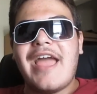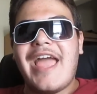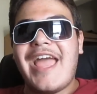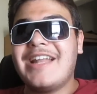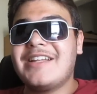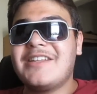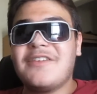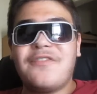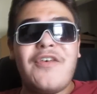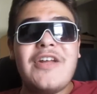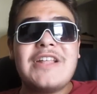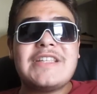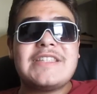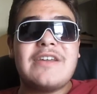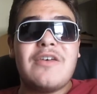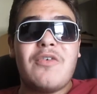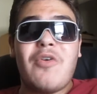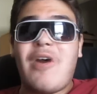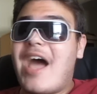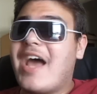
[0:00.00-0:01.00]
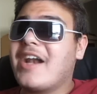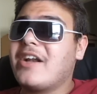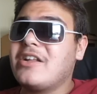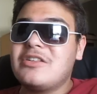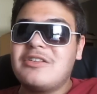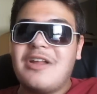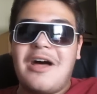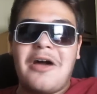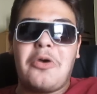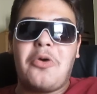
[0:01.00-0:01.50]
And Defense Devil had a
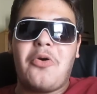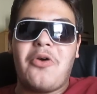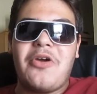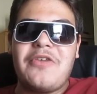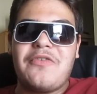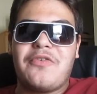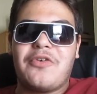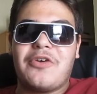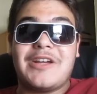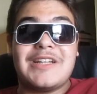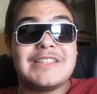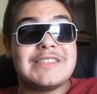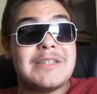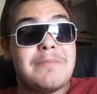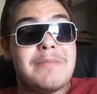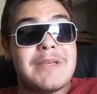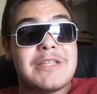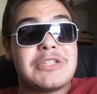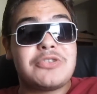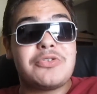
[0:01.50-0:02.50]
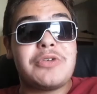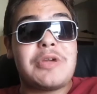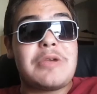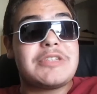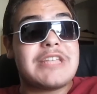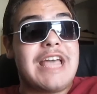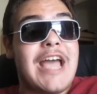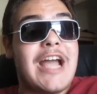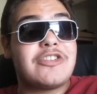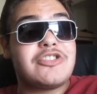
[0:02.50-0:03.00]
lot going for it, because the mystery
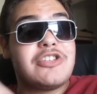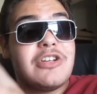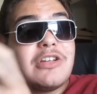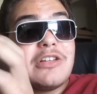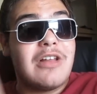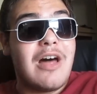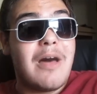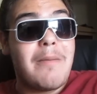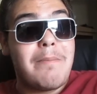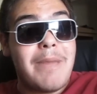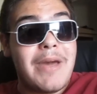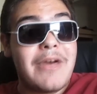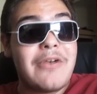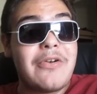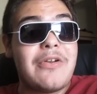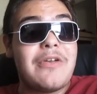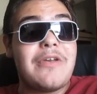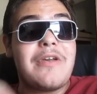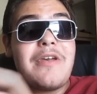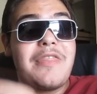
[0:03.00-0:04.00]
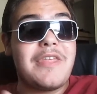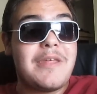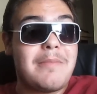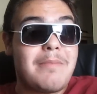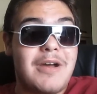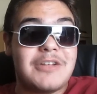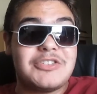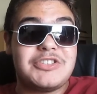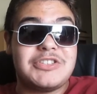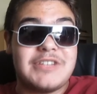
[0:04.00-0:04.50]
was actually a lot better than
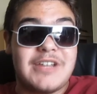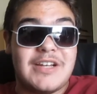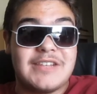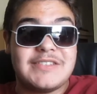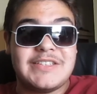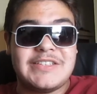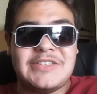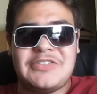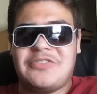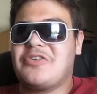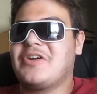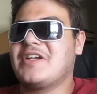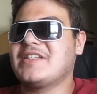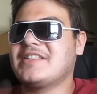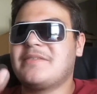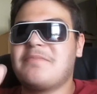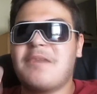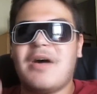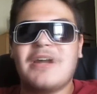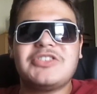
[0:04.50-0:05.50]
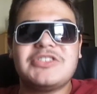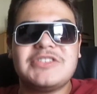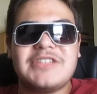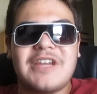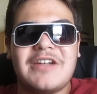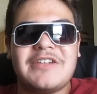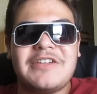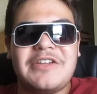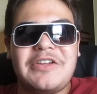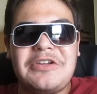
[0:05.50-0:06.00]
Majin Tante Nero. Because in Majin
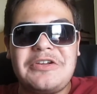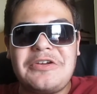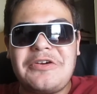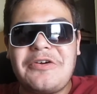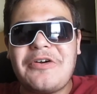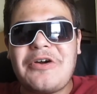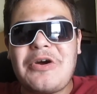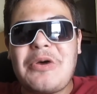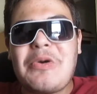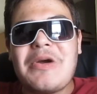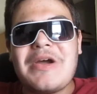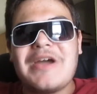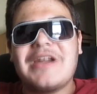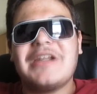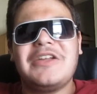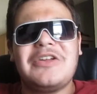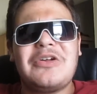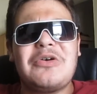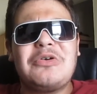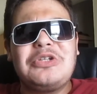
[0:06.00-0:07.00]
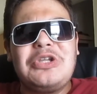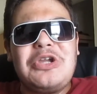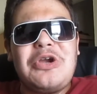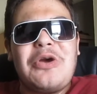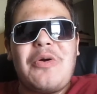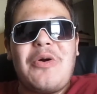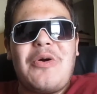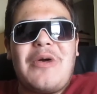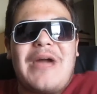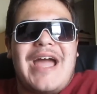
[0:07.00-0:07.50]
Tante Nero, you know,
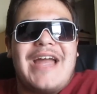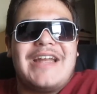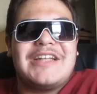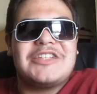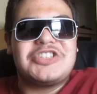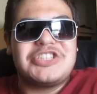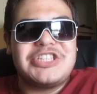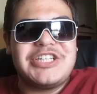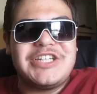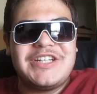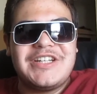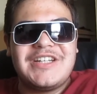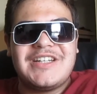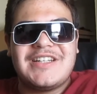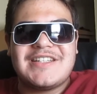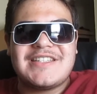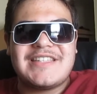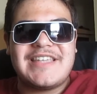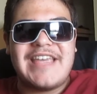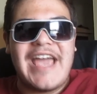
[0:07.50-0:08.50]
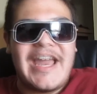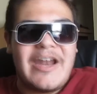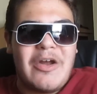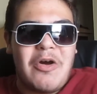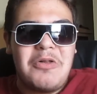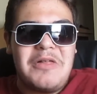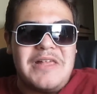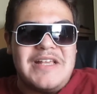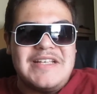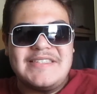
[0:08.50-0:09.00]
Nero kind of cheated because he had
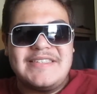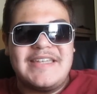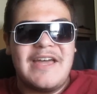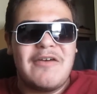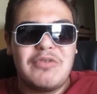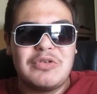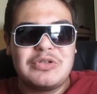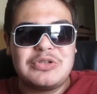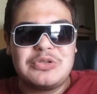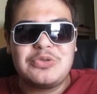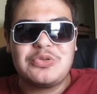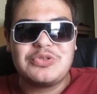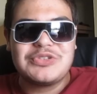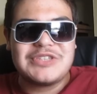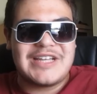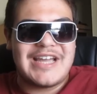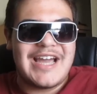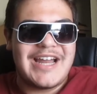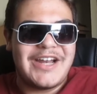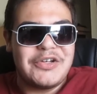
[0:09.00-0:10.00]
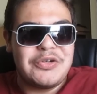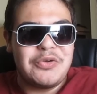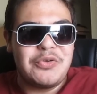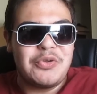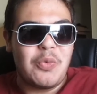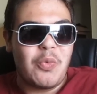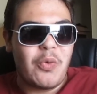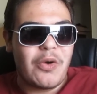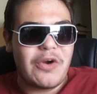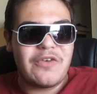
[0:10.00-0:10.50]
all of his devil tools to kind of do
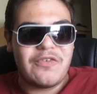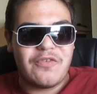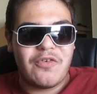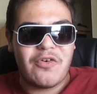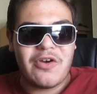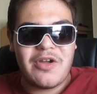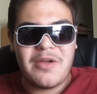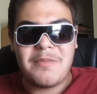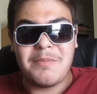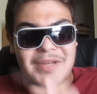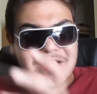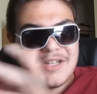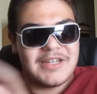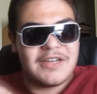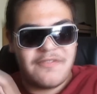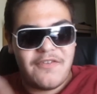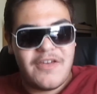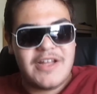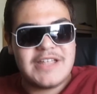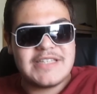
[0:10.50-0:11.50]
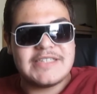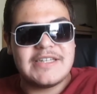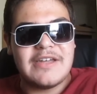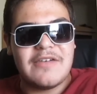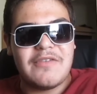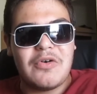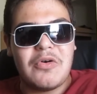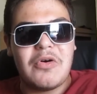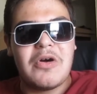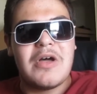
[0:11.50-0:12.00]
the work for him. But in Defense
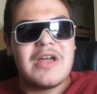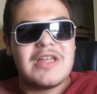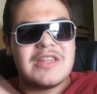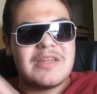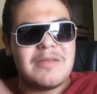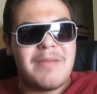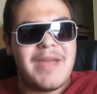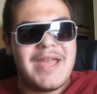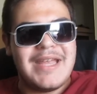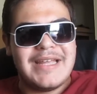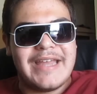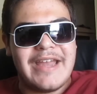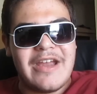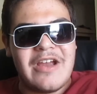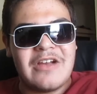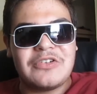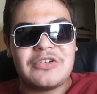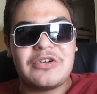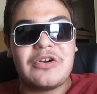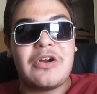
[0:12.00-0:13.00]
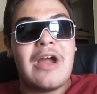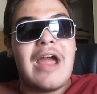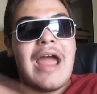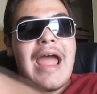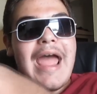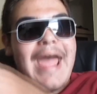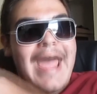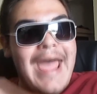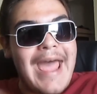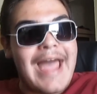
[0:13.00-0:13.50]
Devil, the main character
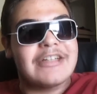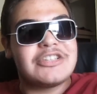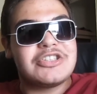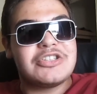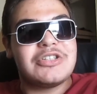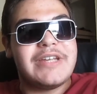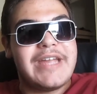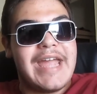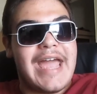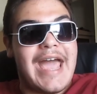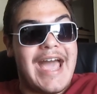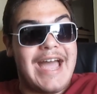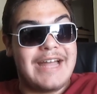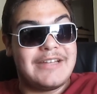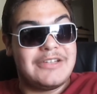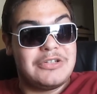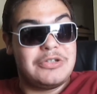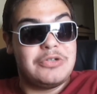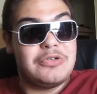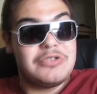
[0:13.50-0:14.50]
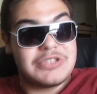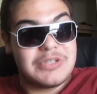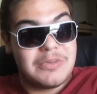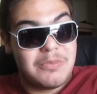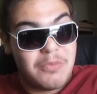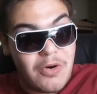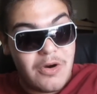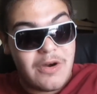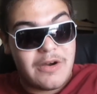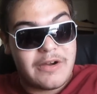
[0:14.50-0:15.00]
actually had to do
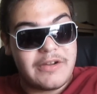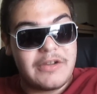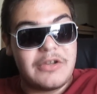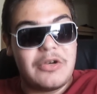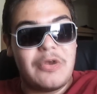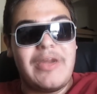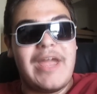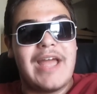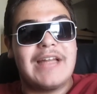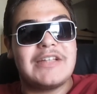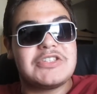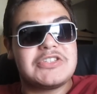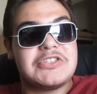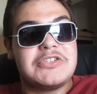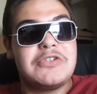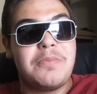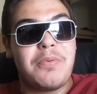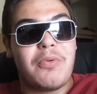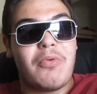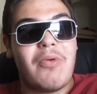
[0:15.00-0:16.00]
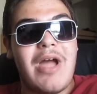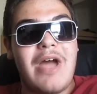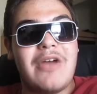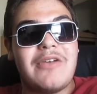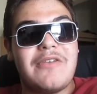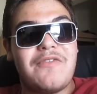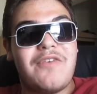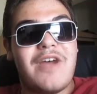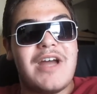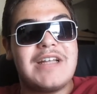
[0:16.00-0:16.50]
some work. You know, he had to snoop around
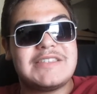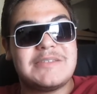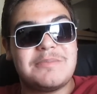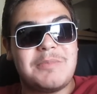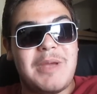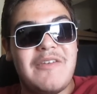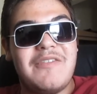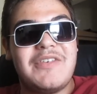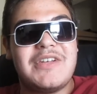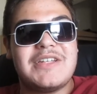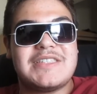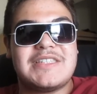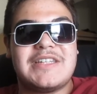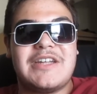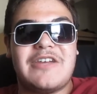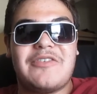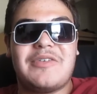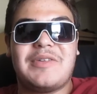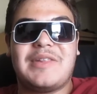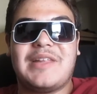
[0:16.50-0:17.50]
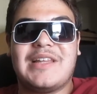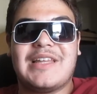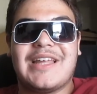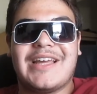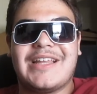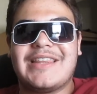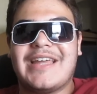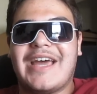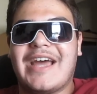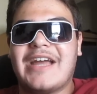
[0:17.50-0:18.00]
and find some evidence and everything
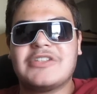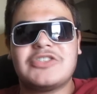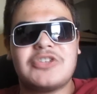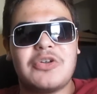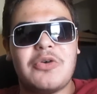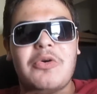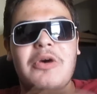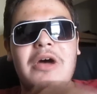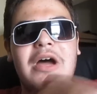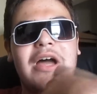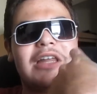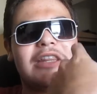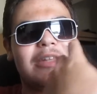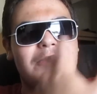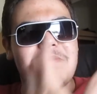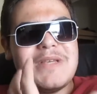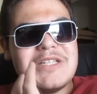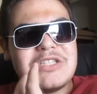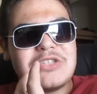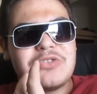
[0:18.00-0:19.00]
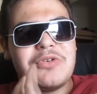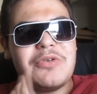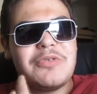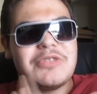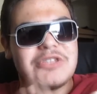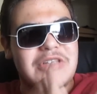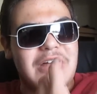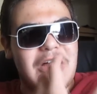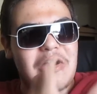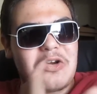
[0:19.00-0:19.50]
like that. So the mystery
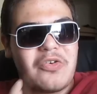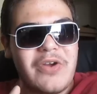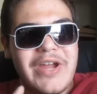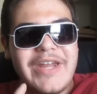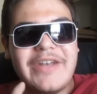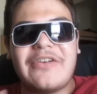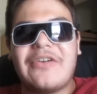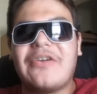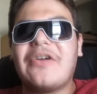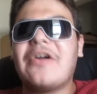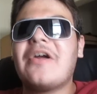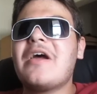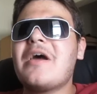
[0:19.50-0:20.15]
was a lot greater.